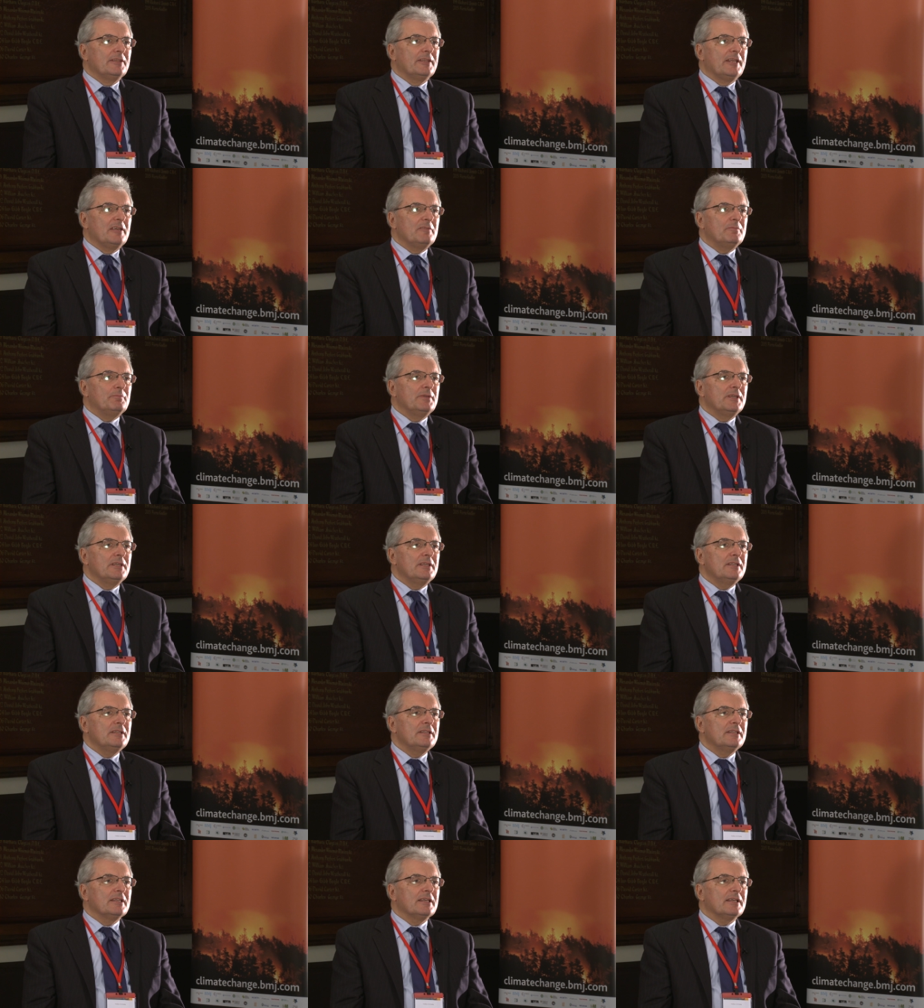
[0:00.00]
They've
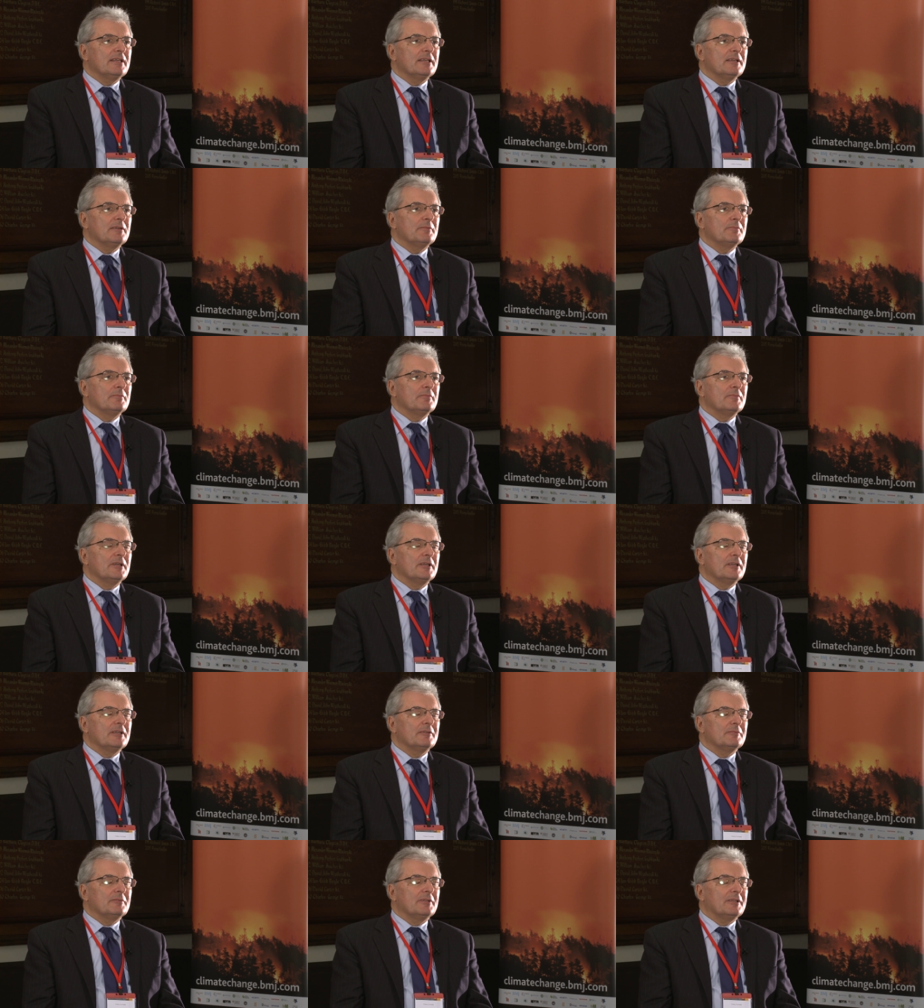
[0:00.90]
been um,
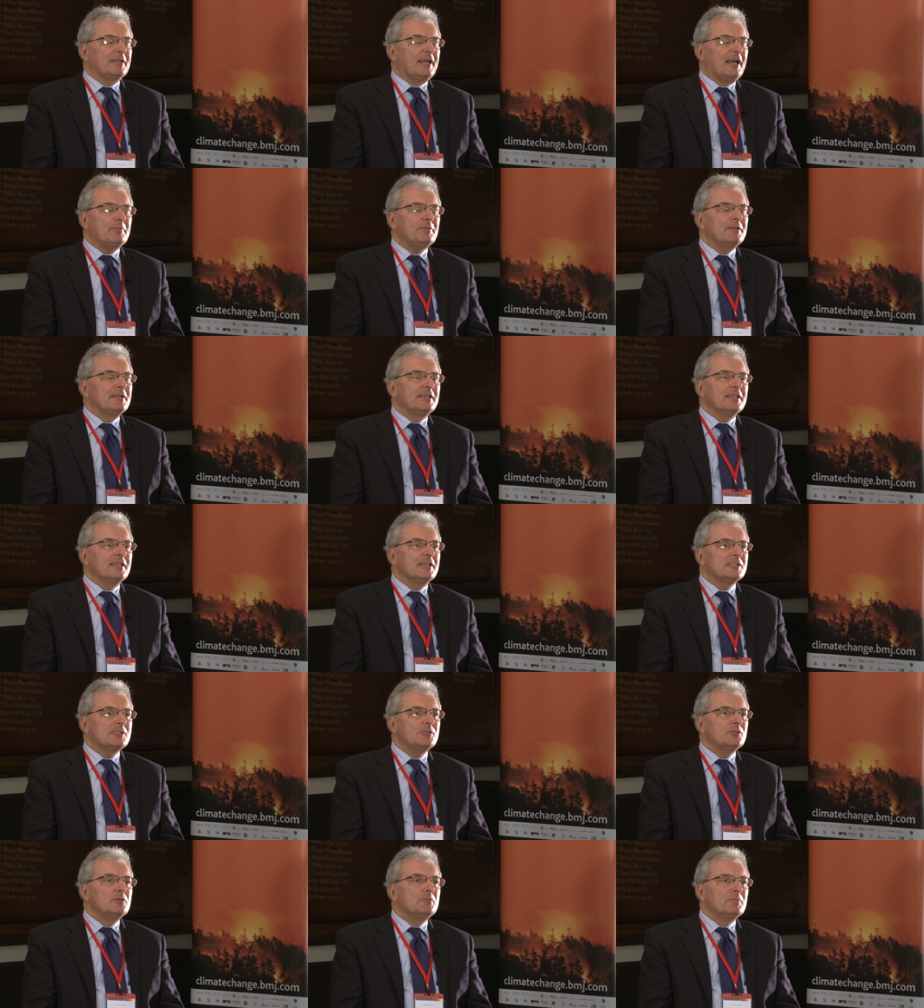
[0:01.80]
happily
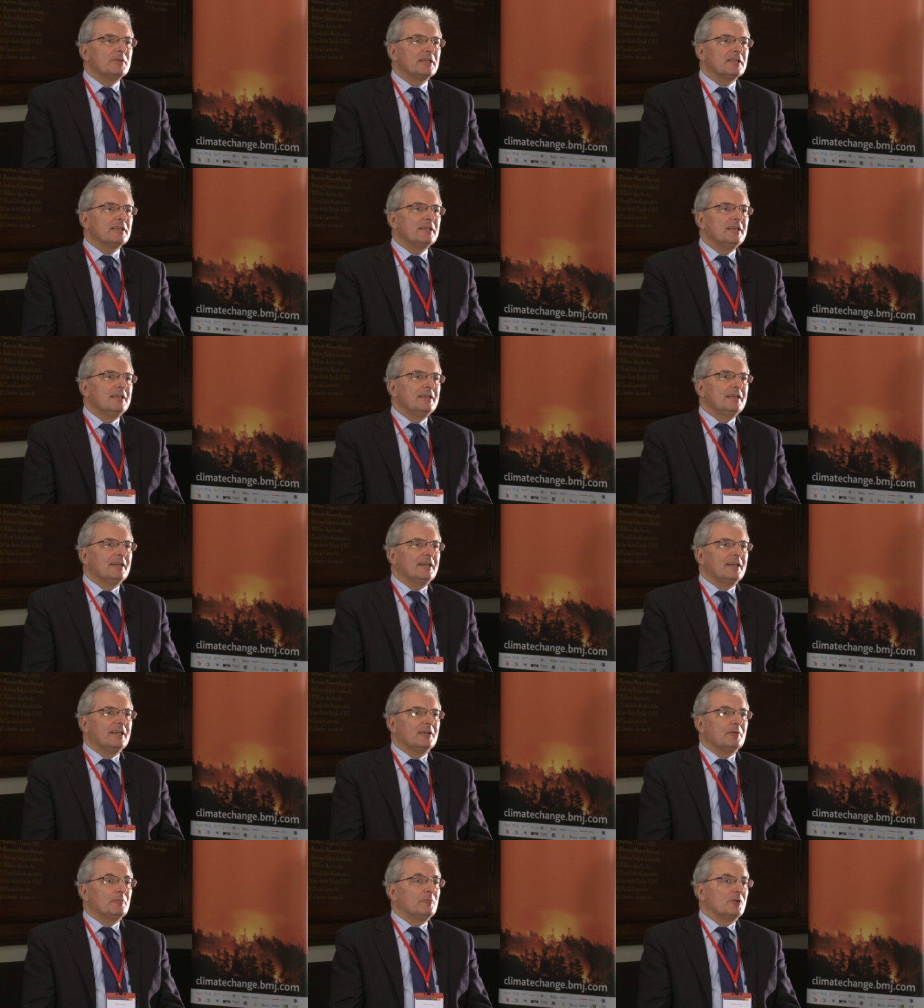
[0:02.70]
assuming
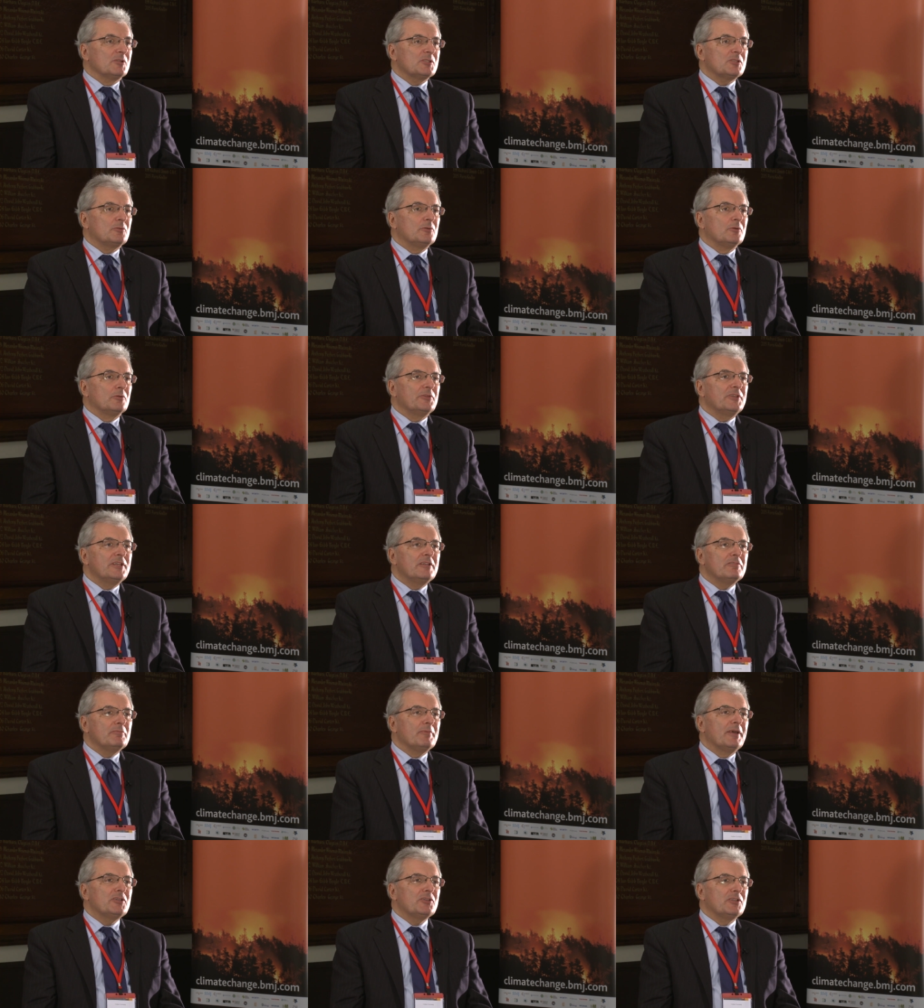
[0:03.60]
Uh, what's called the
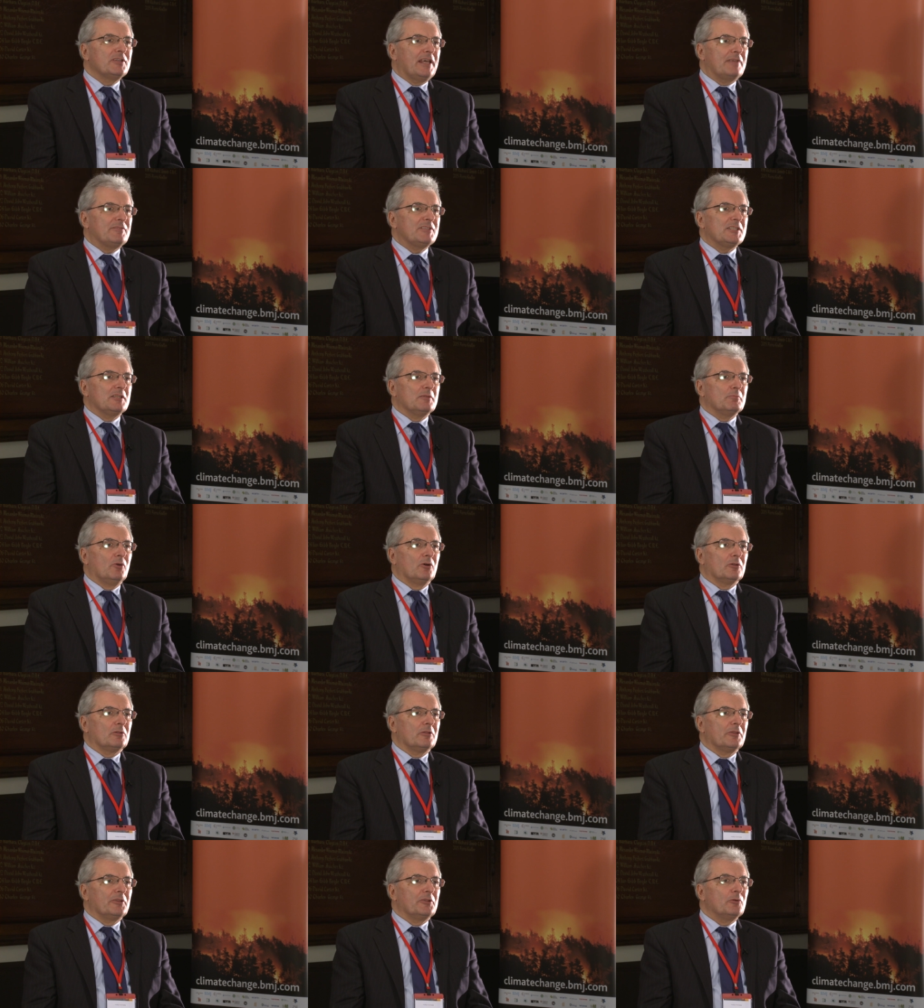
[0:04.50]
information deficit
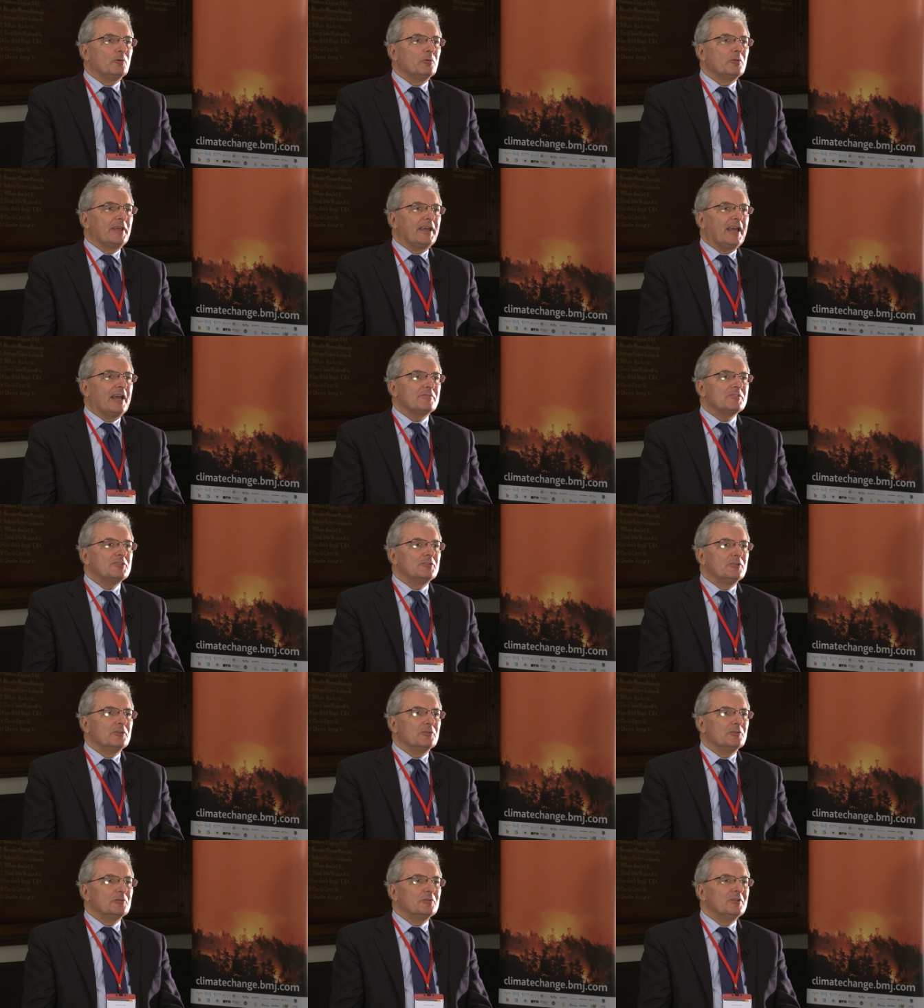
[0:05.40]
model, that all they have to
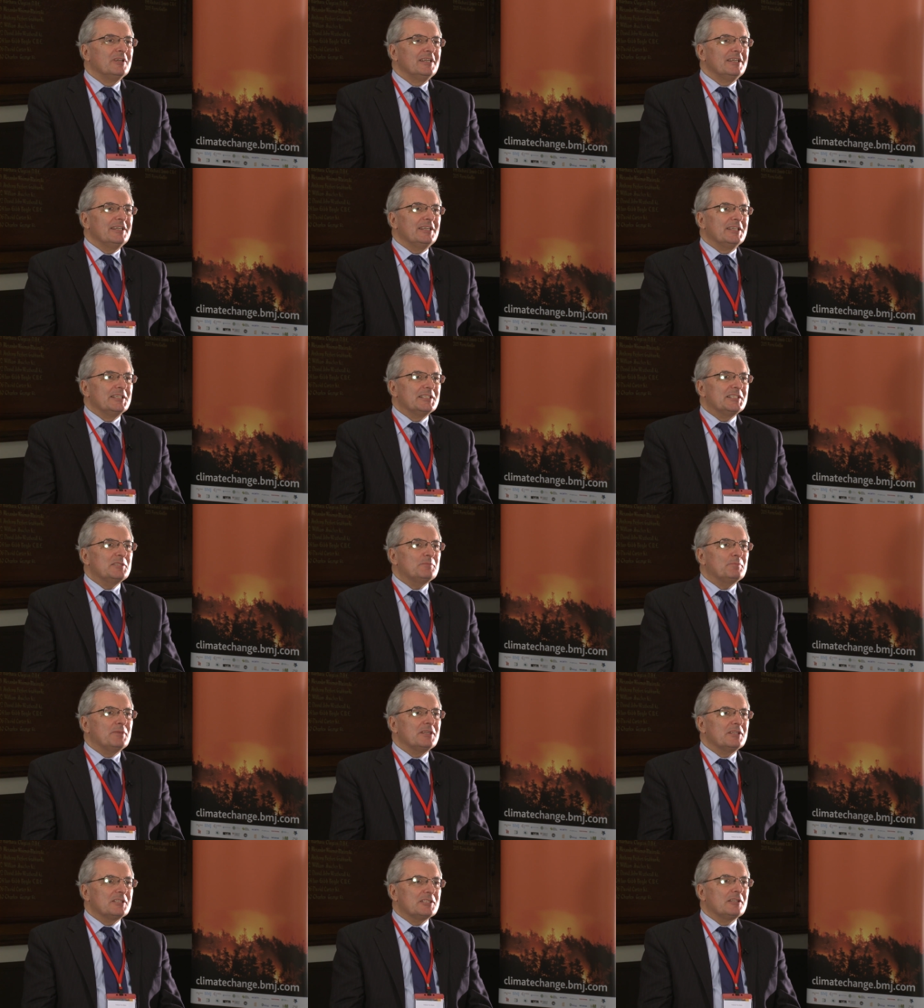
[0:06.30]
do is
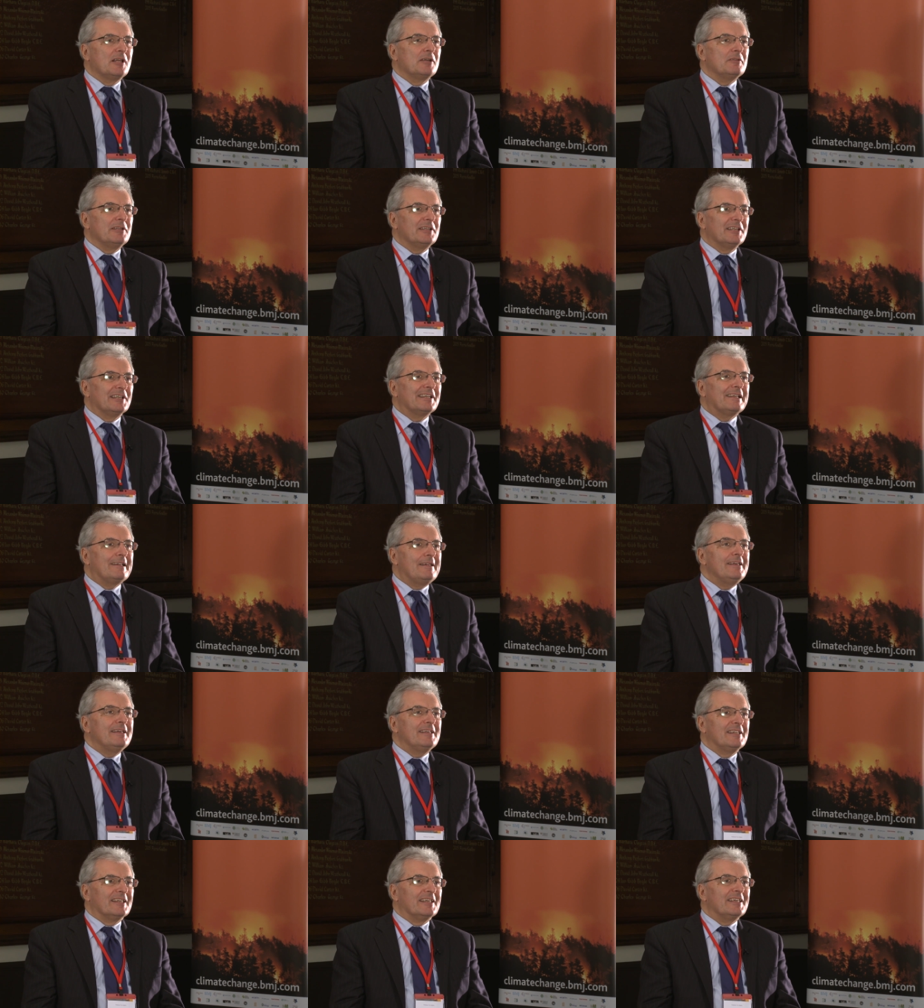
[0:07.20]
speak slowly and
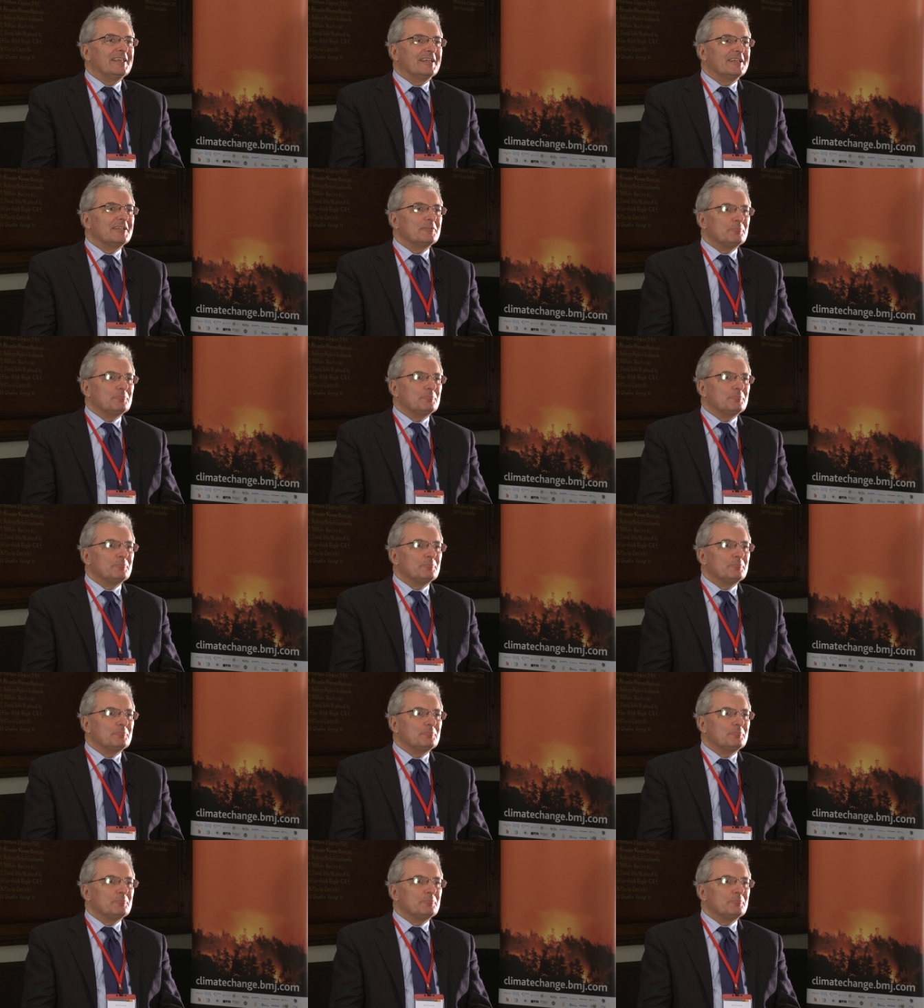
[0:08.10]
clearly